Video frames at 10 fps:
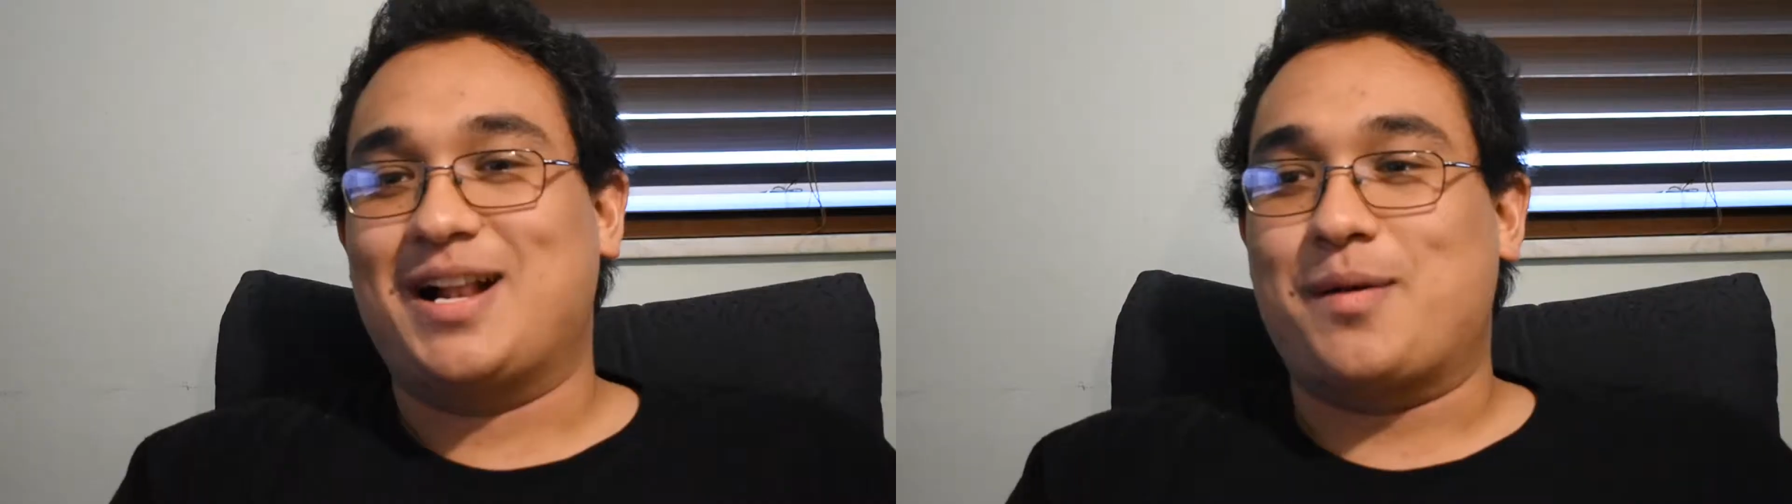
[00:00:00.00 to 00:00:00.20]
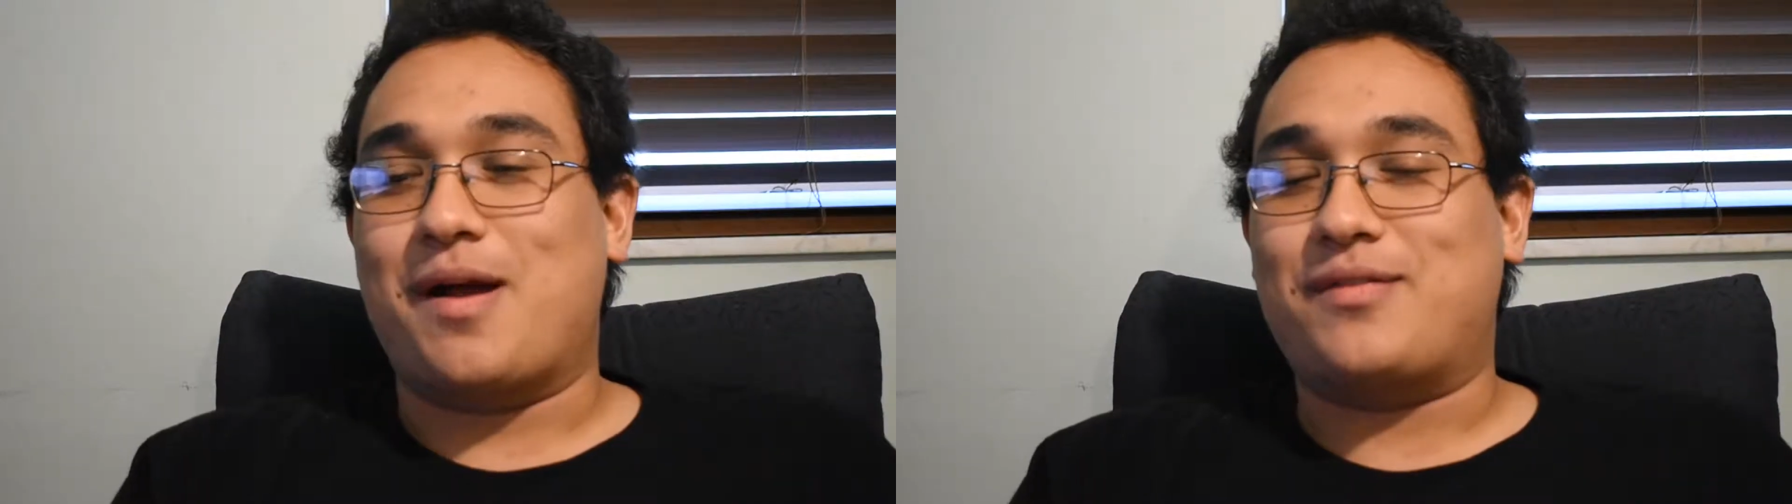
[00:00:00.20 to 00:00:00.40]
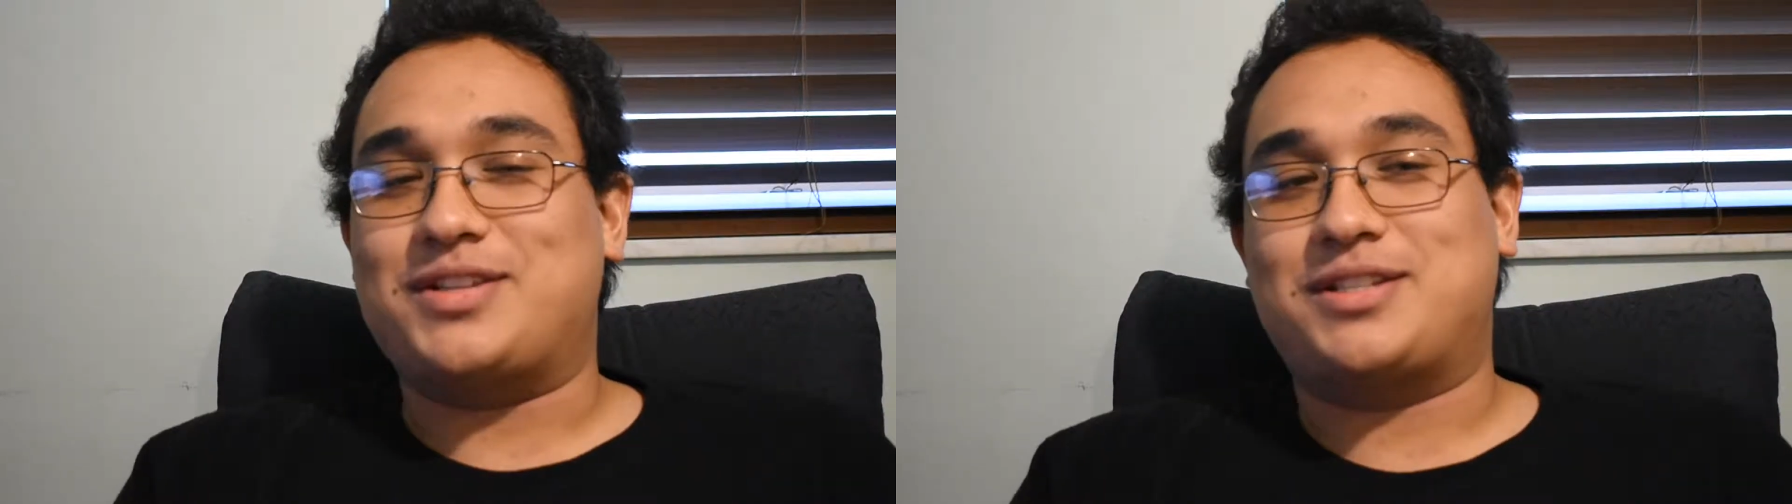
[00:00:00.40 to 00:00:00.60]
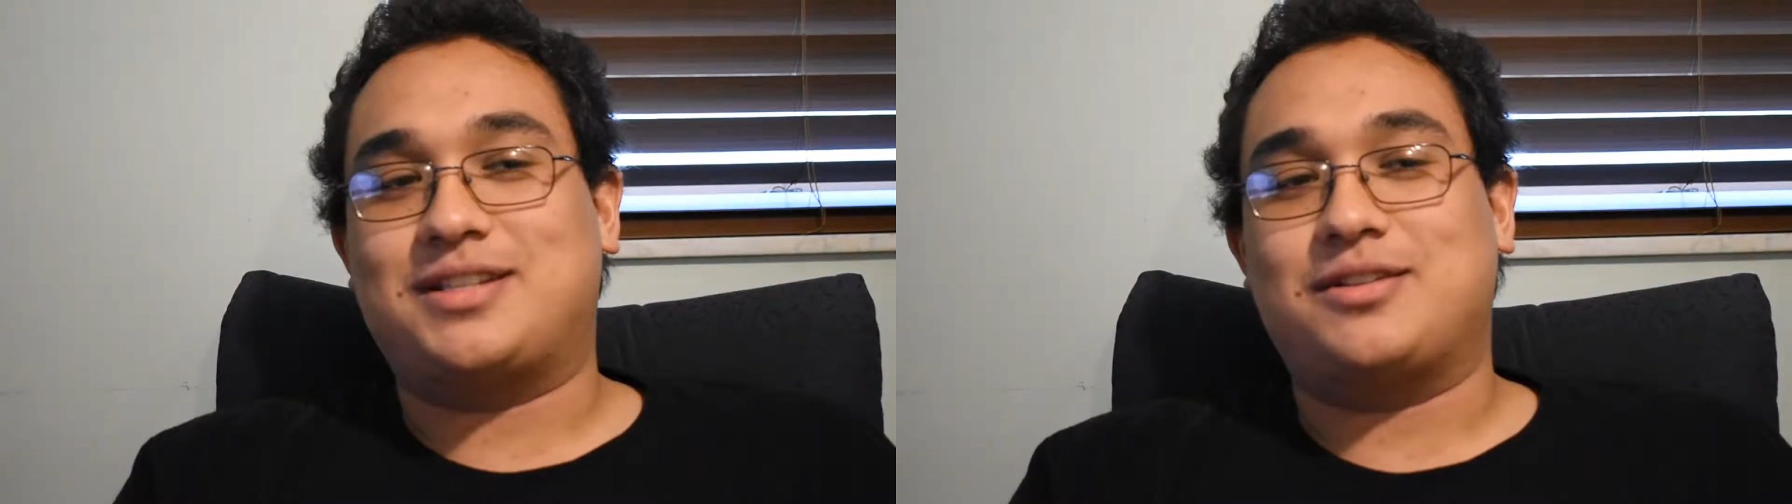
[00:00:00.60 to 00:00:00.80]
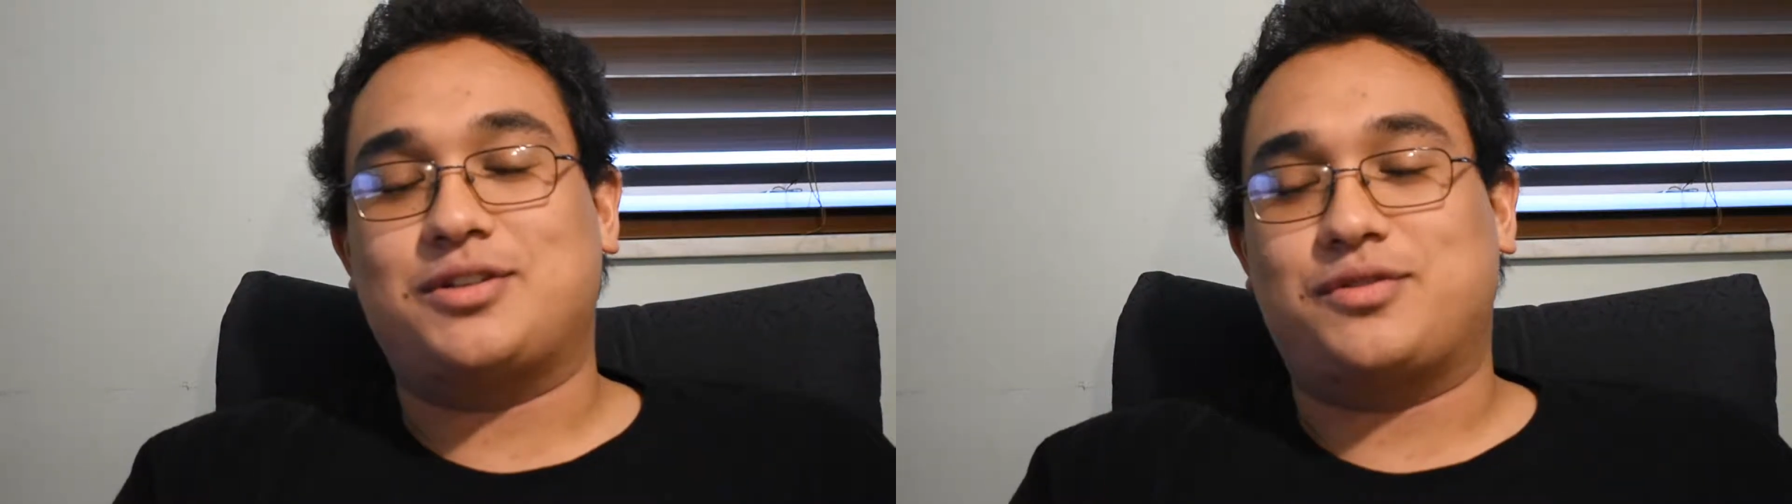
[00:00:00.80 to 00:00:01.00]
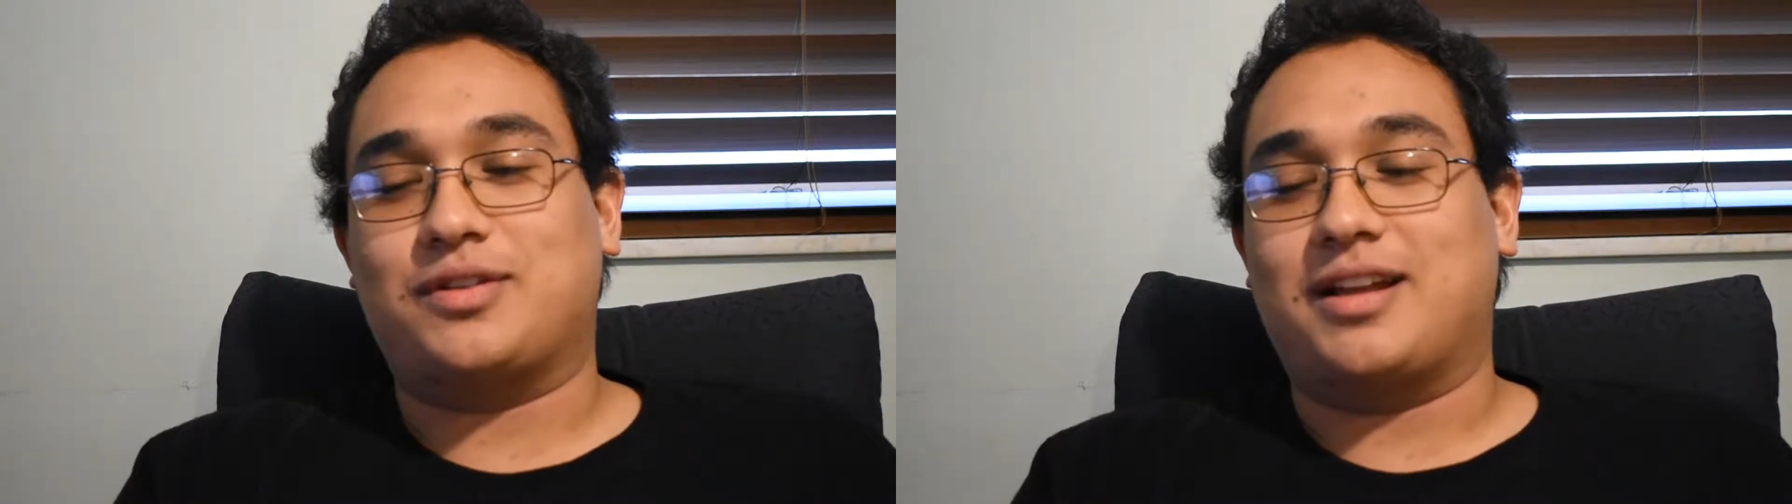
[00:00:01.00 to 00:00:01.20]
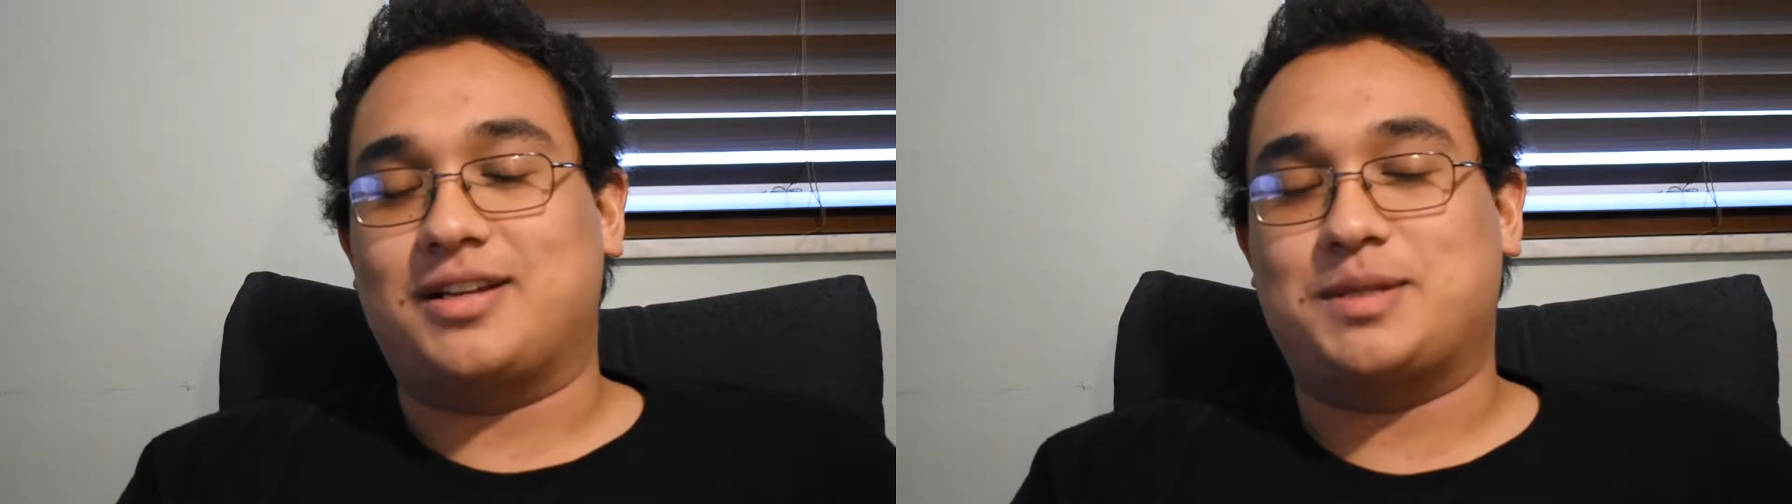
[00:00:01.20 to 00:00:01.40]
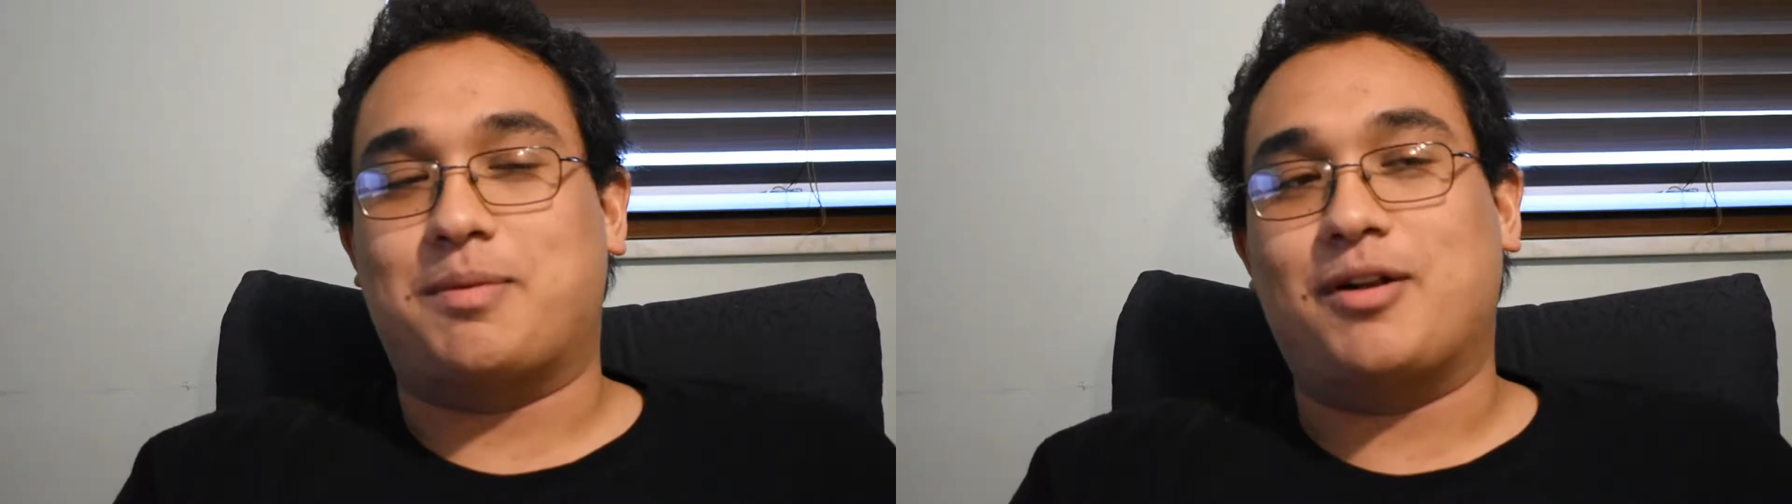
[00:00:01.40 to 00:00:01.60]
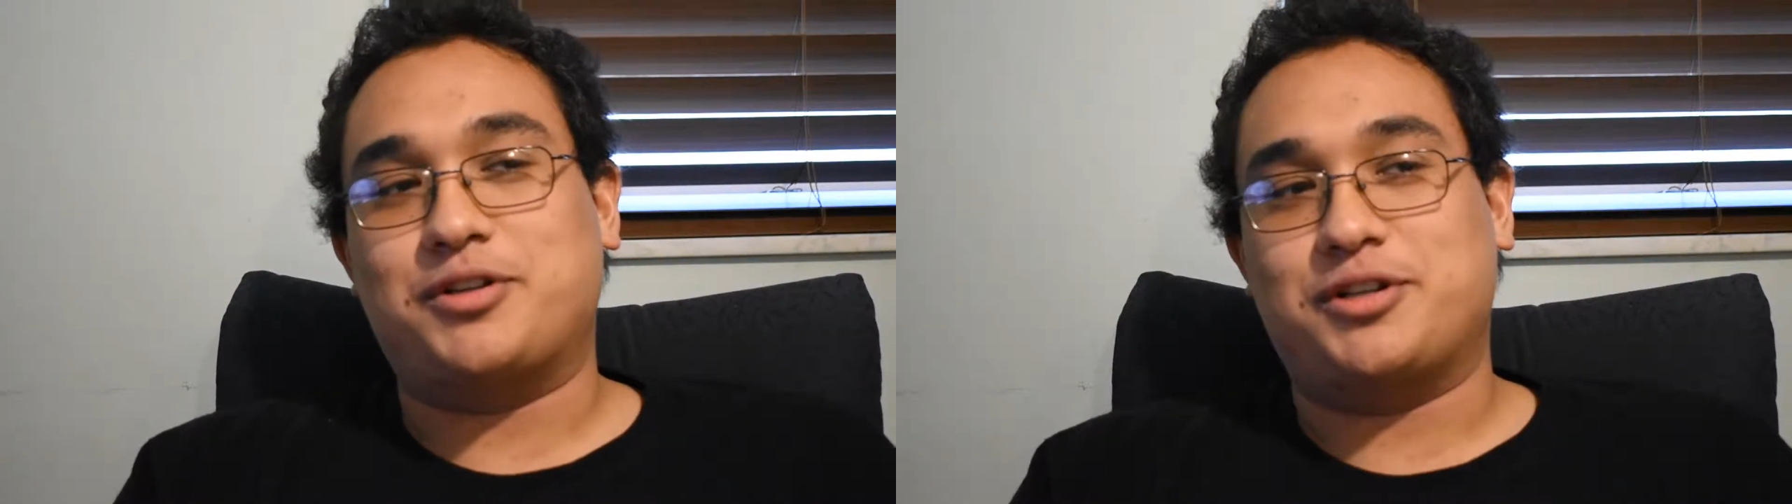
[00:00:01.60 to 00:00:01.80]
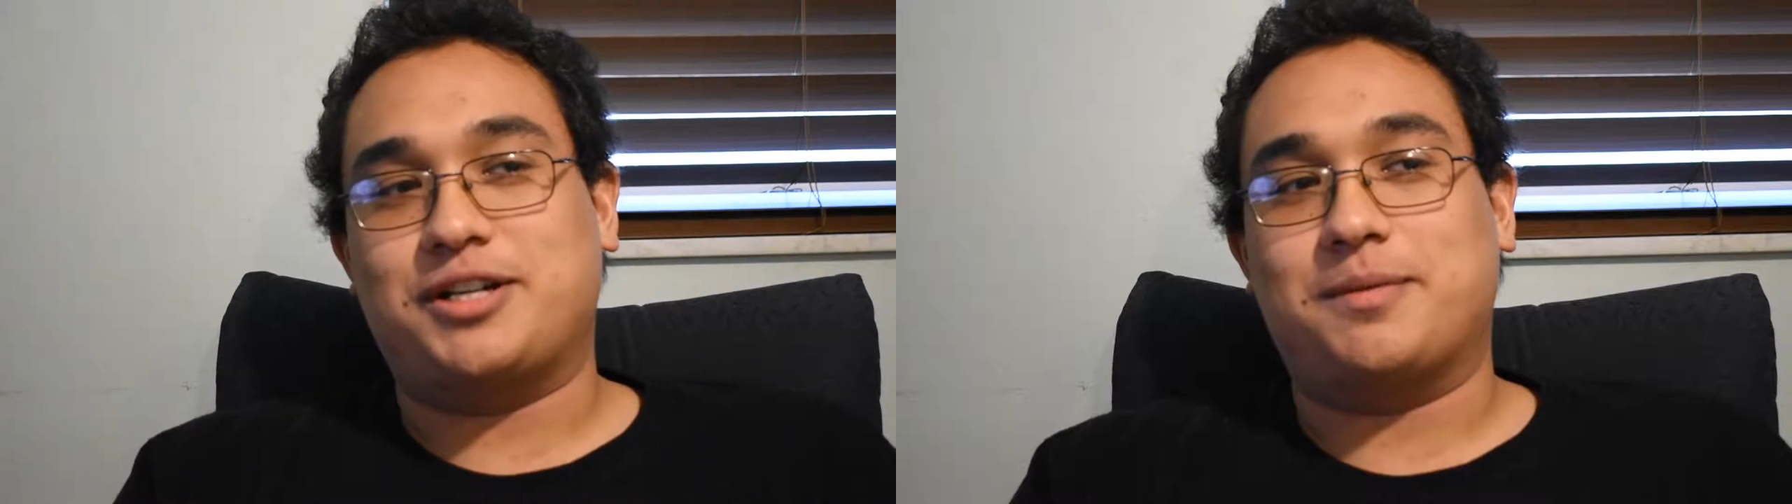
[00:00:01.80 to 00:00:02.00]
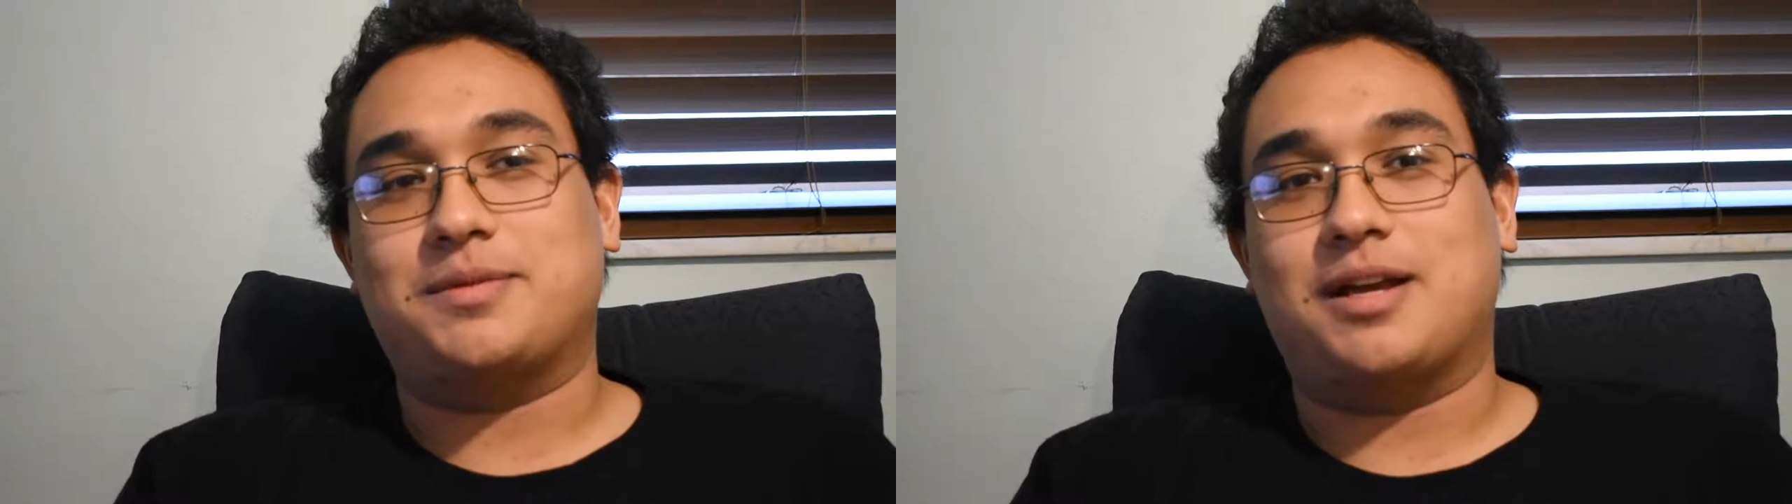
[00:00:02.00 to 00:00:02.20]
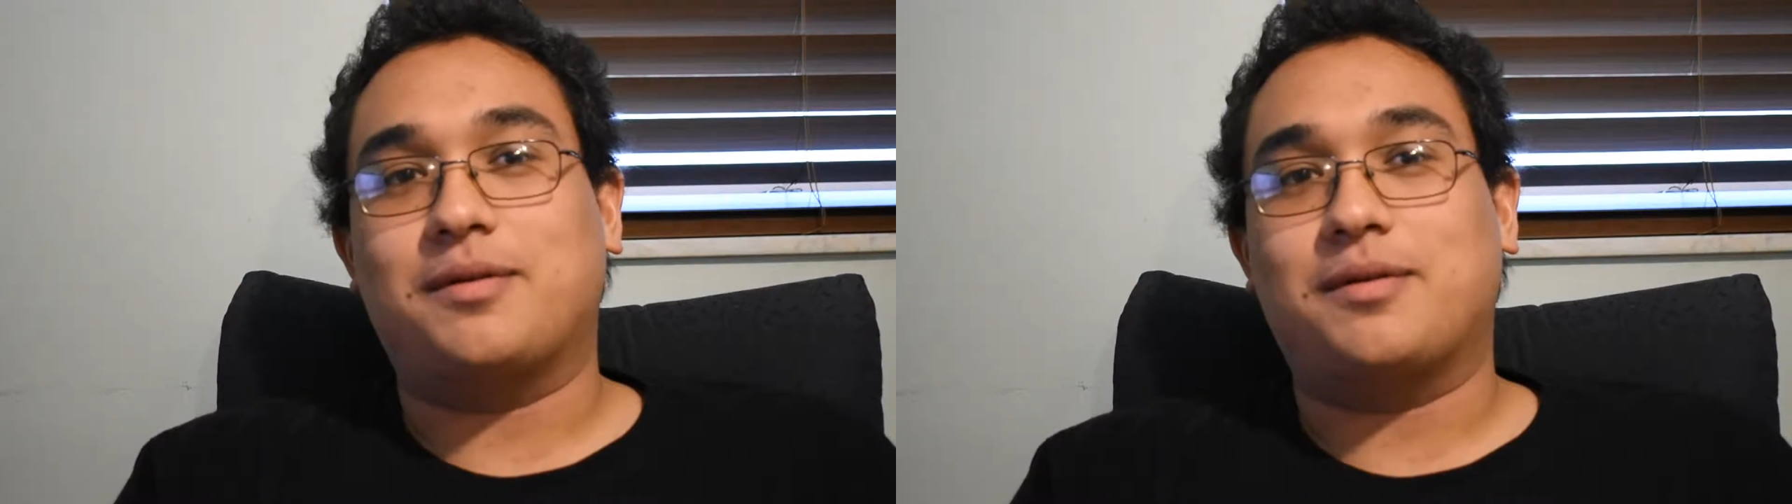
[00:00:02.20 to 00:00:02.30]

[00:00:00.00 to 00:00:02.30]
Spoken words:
I have to search for like sponsorships.